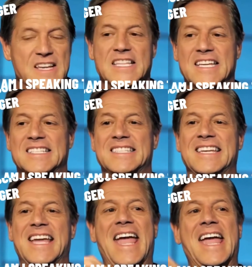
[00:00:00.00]
The feeling
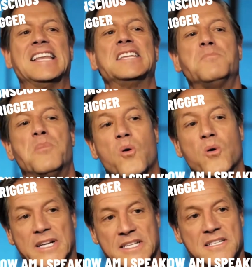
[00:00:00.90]
is the end
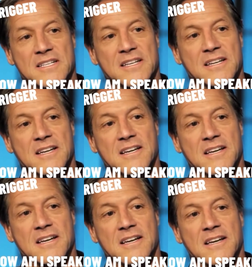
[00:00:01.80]
point
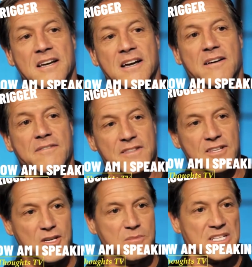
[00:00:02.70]

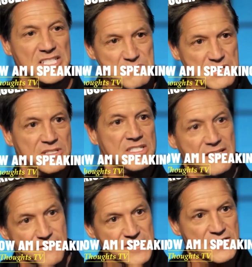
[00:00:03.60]
of the human
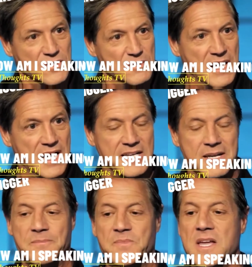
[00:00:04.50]
experience in the physical
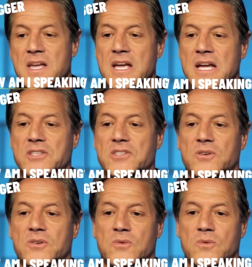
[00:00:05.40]
body.
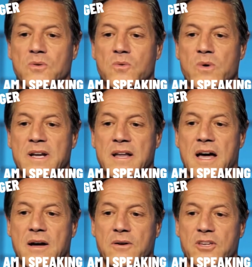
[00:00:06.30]
And so
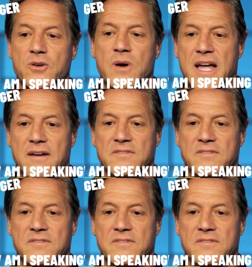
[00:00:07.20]
when you